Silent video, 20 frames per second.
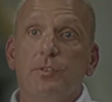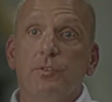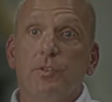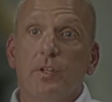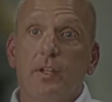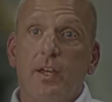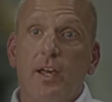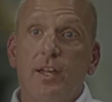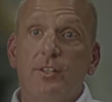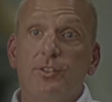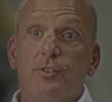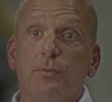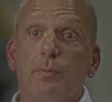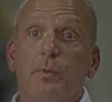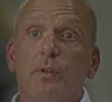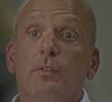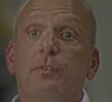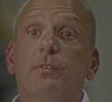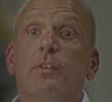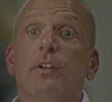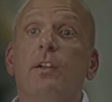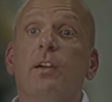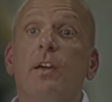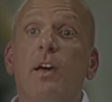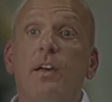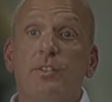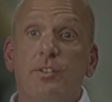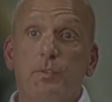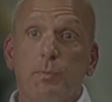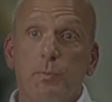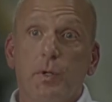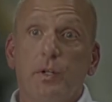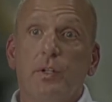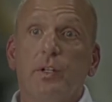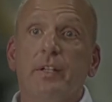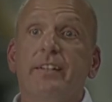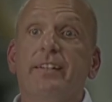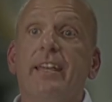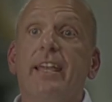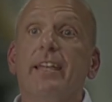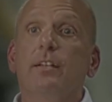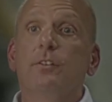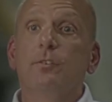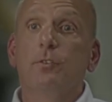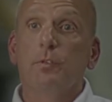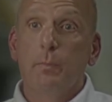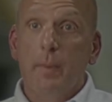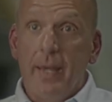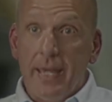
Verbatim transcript: to the customer, the customer can take it to the